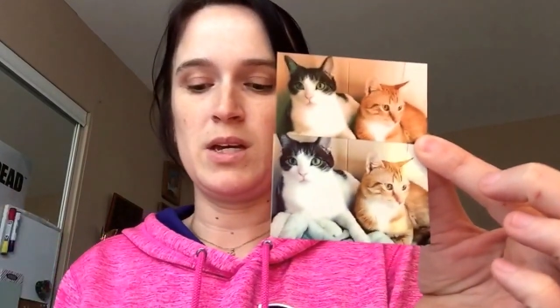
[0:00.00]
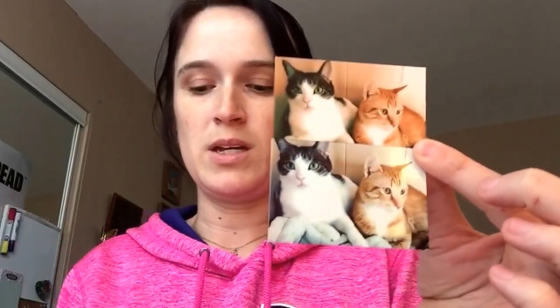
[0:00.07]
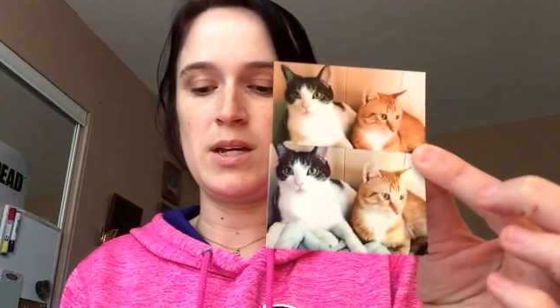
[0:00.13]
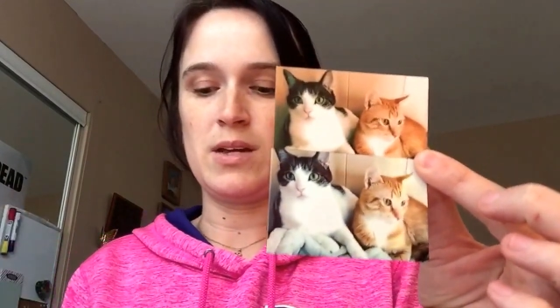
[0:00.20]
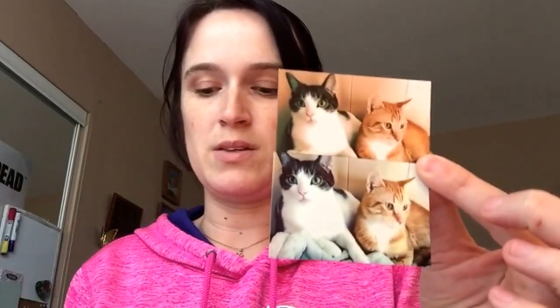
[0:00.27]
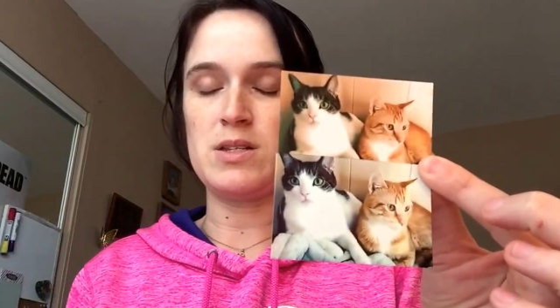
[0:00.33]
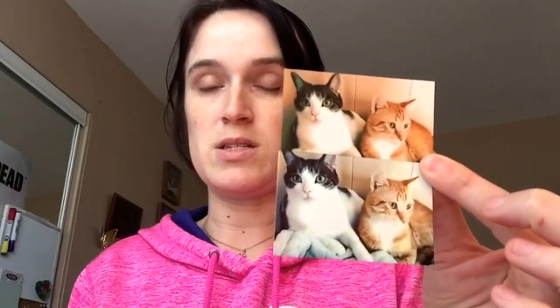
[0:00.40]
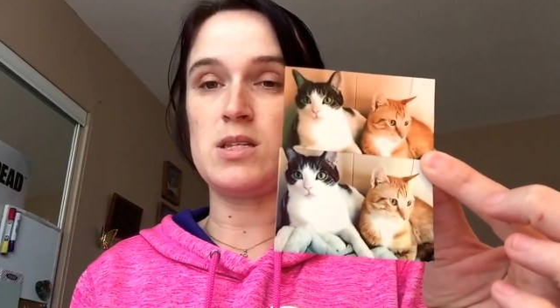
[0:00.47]

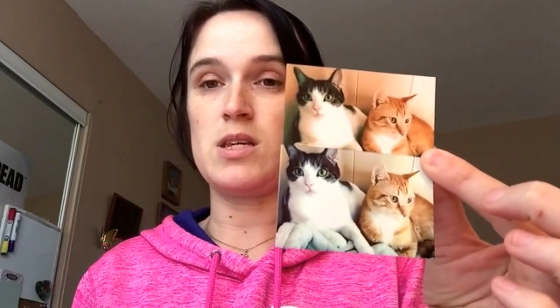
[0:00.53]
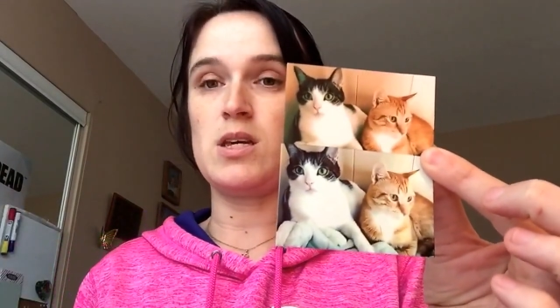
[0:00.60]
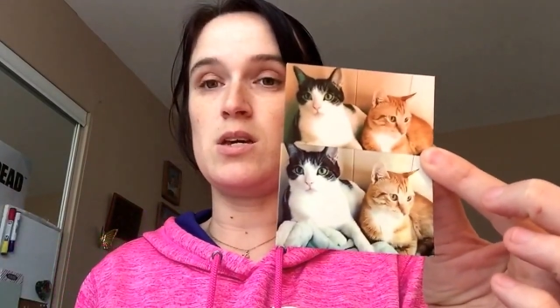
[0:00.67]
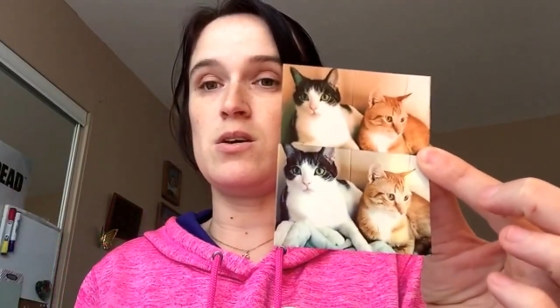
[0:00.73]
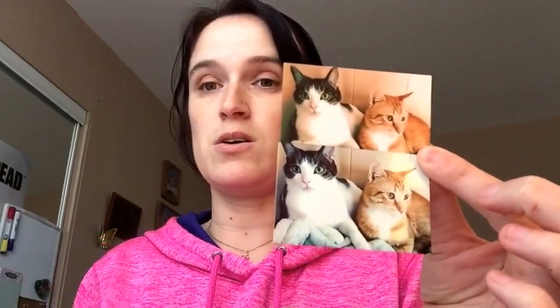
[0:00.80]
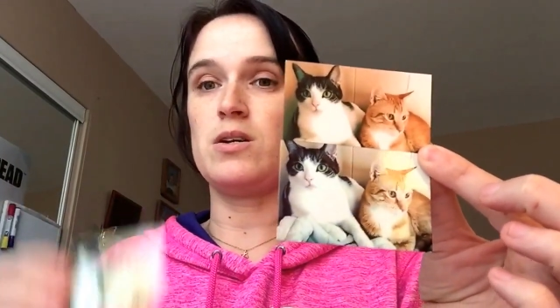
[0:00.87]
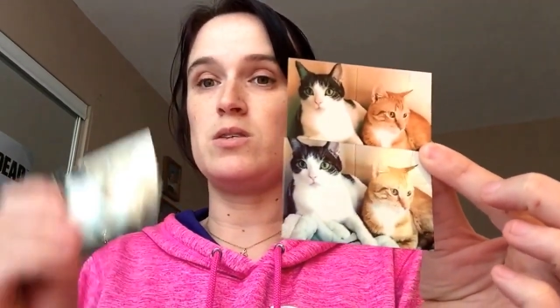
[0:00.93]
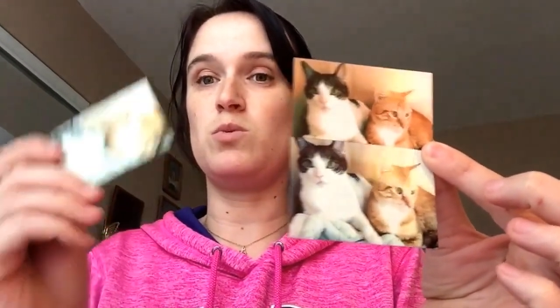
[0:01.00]
Now this
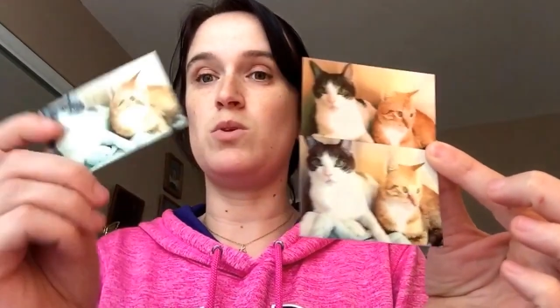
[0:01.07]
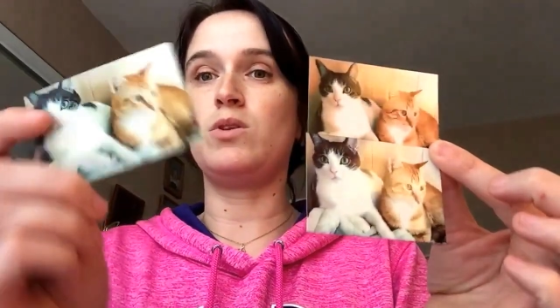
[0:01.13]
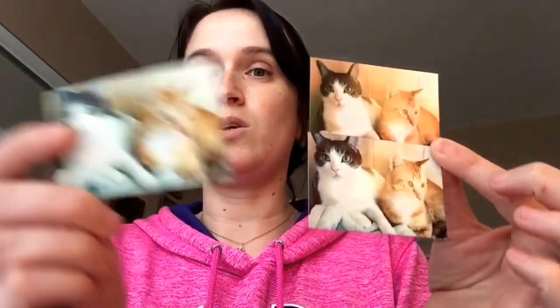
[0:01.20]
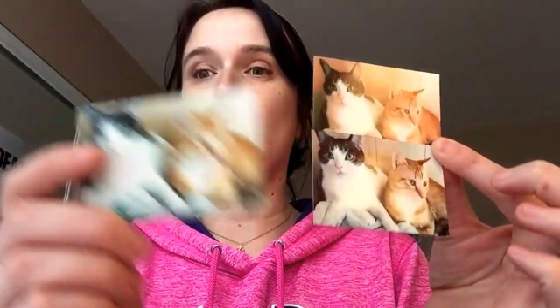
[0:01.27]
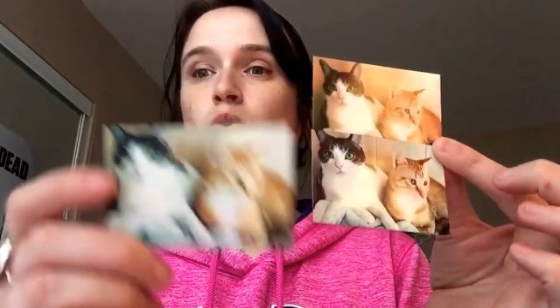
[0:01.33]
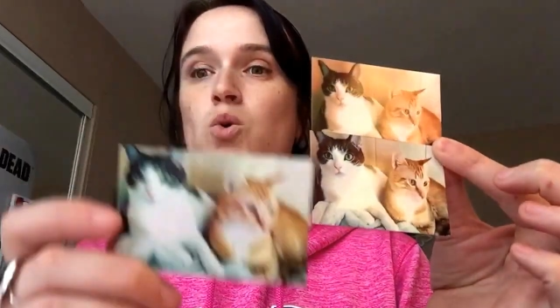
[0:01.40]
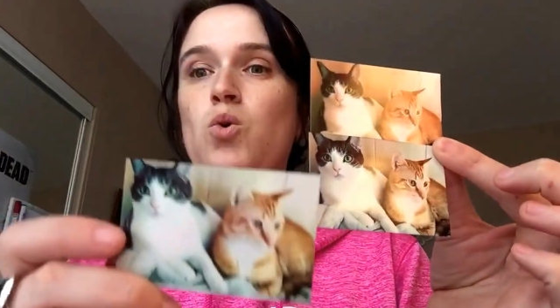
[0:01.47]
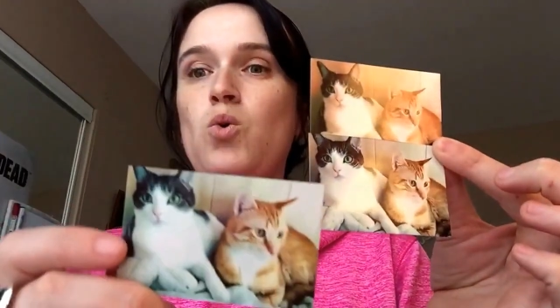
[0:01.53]
here is with a
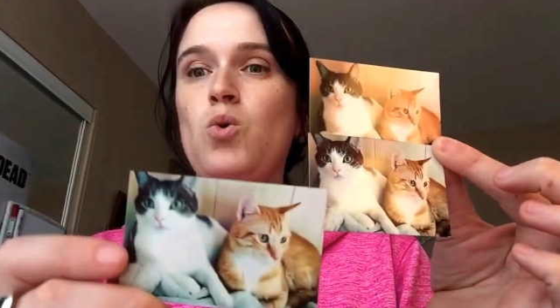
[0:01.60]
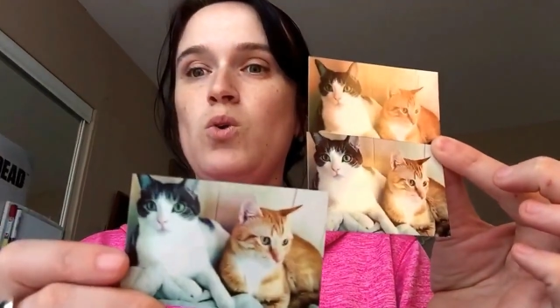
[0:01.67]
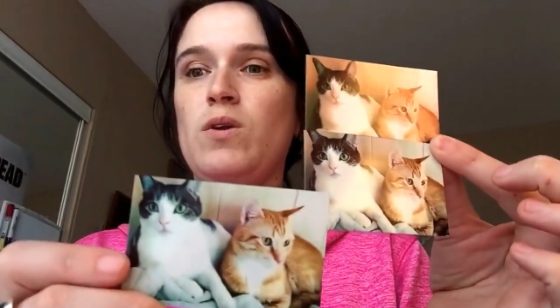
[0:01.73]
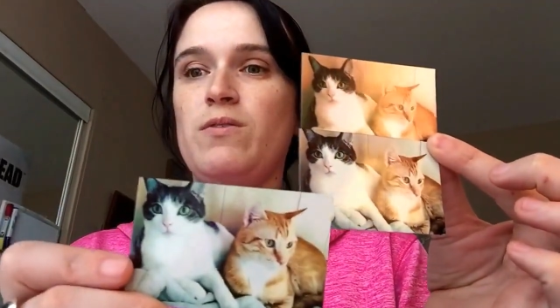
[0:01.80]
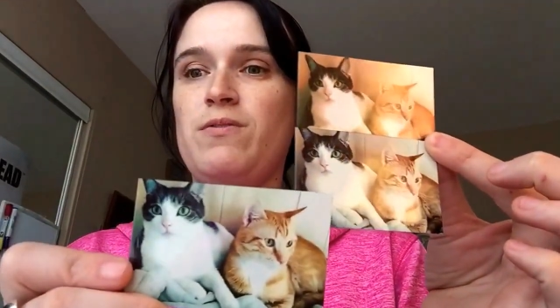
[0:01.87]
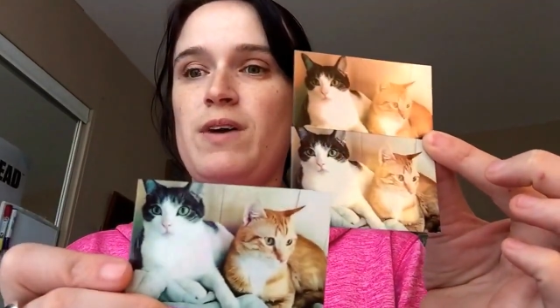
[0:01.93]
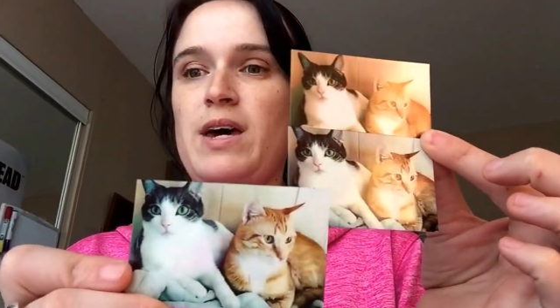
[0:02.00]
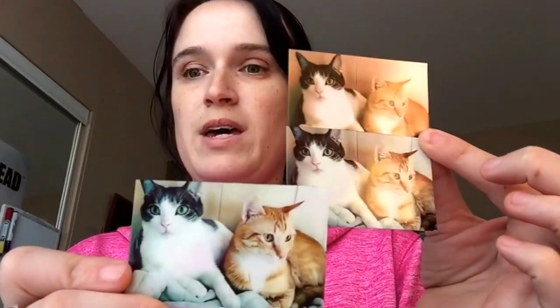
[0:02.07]
cool
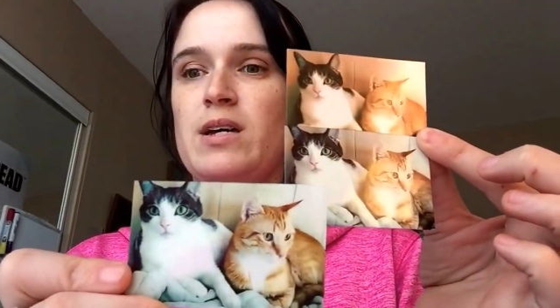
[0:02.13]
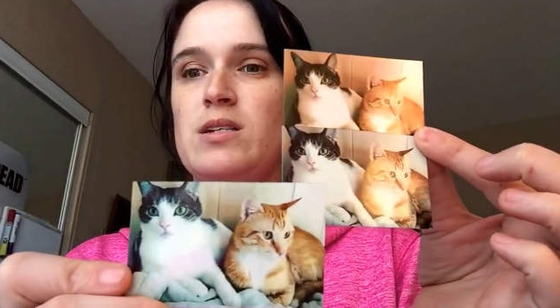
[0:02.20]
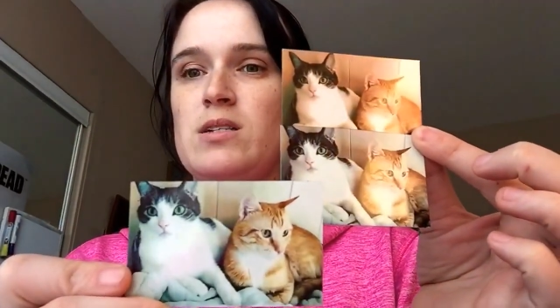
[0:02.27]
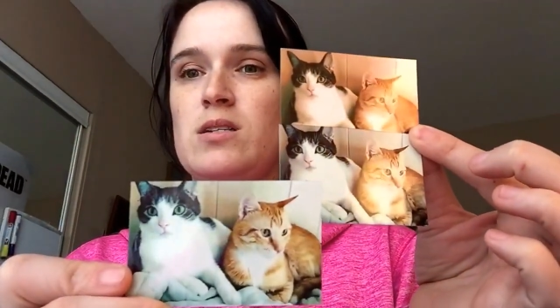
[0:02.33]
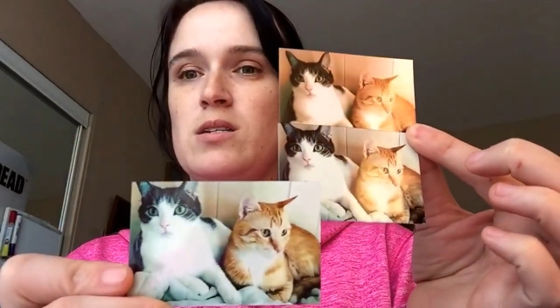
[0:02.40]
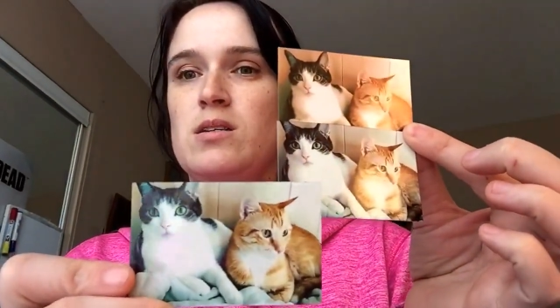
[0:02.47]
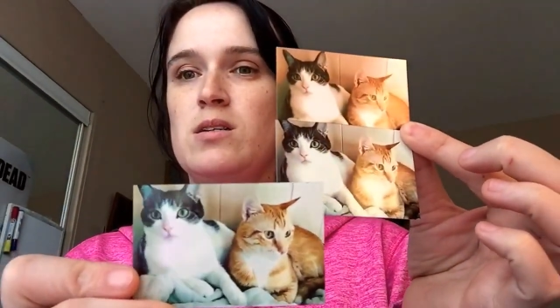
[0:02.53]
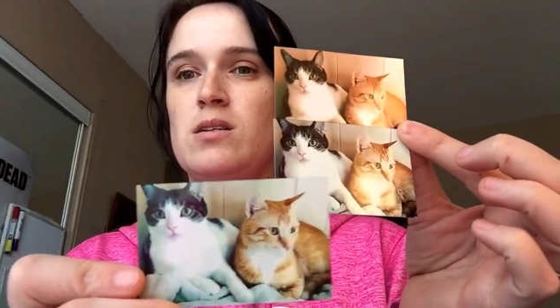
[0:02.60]

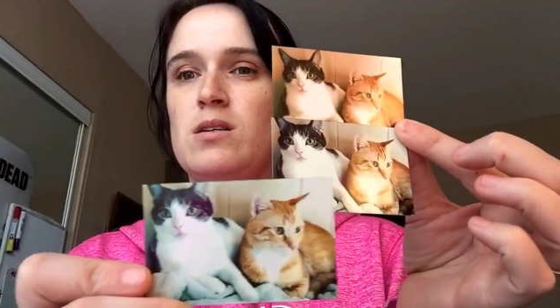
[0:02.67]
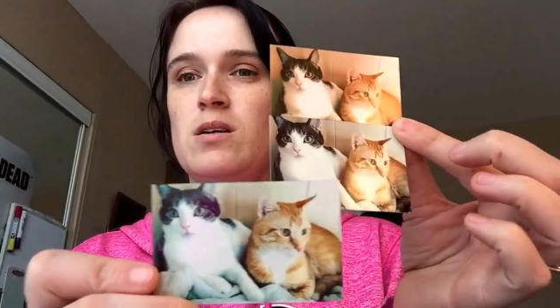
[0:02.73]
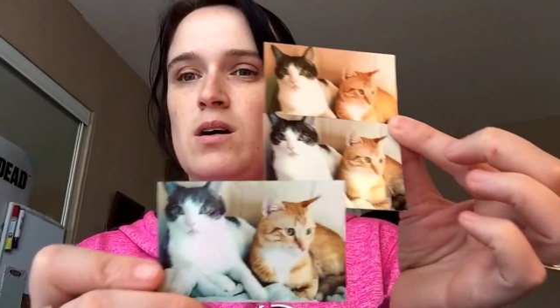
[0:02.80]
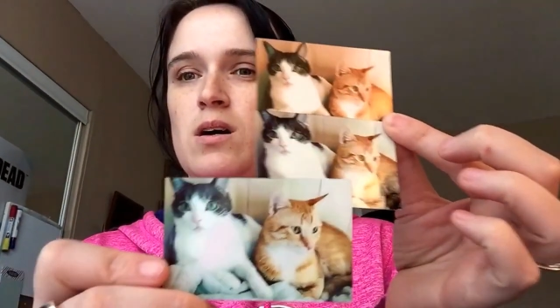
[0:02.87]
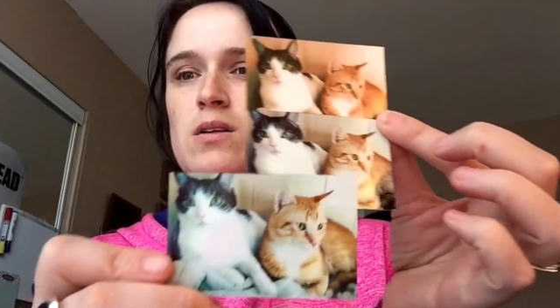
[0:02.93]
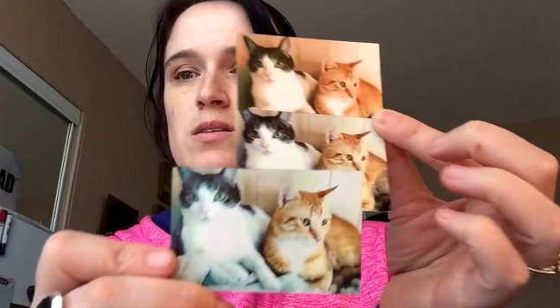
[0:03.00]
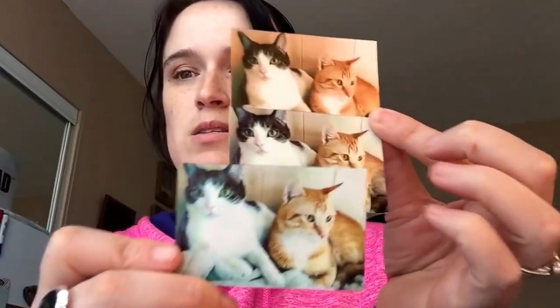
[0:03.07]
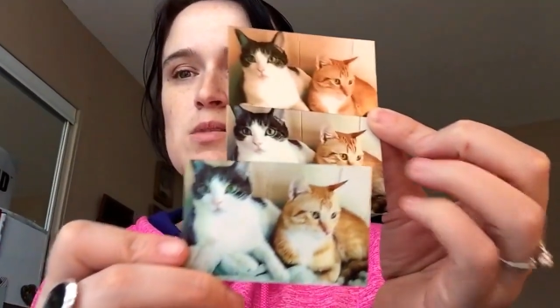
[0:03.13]
effect
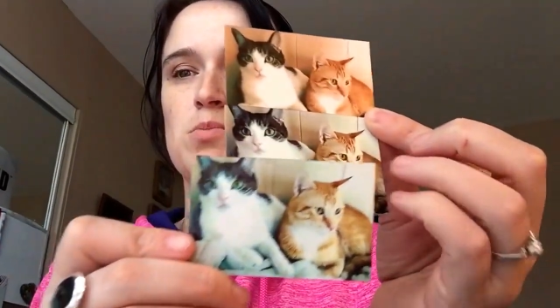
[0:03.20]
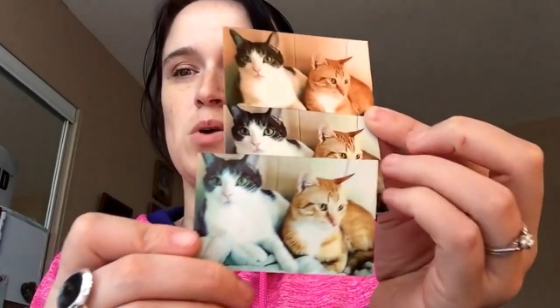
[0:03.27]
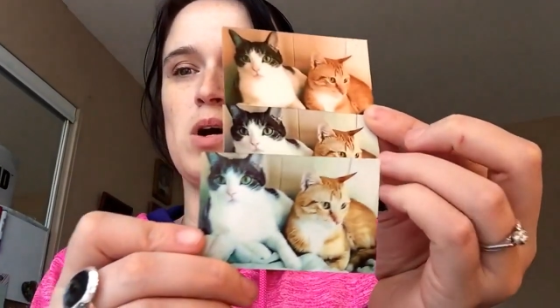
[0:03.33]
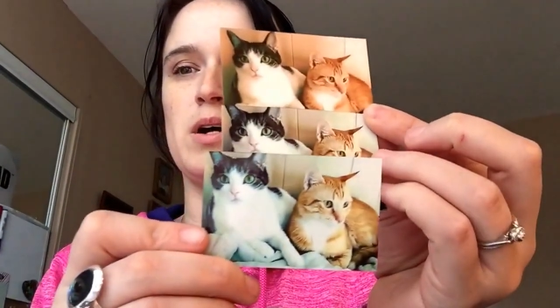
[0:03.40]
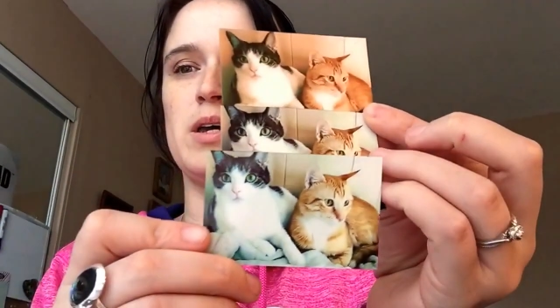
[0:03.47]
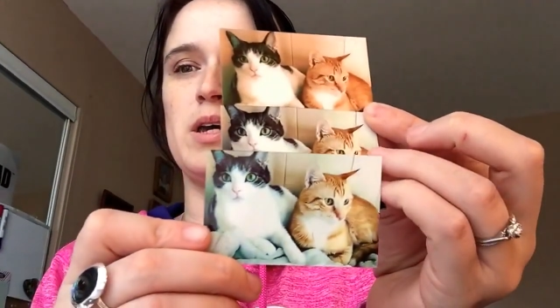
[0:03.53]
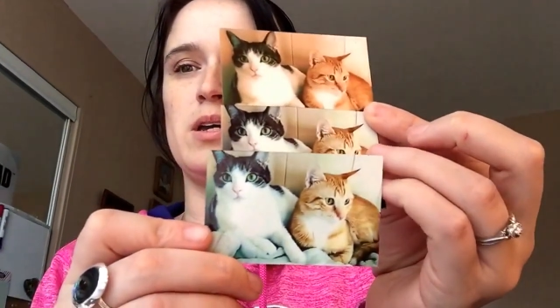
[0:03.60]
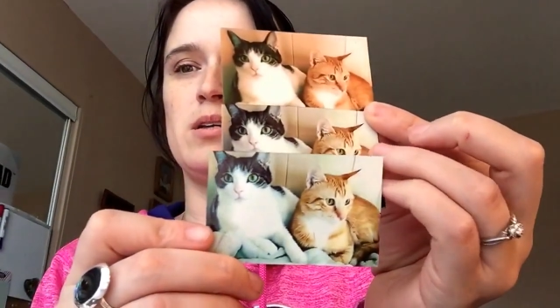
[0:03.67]
on the
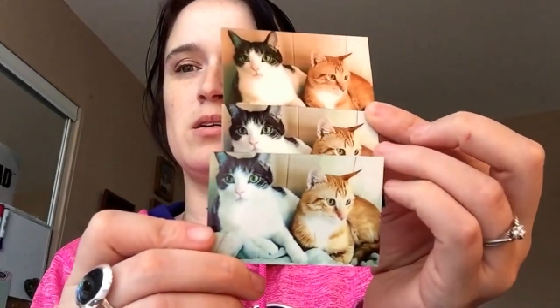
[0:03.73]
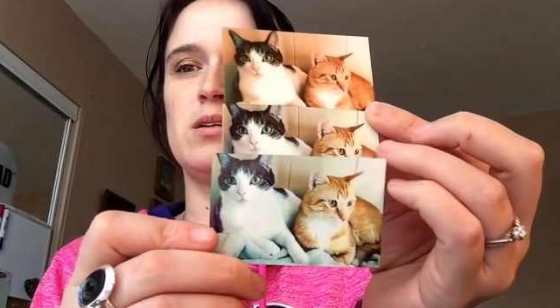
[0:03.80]
Sprocket.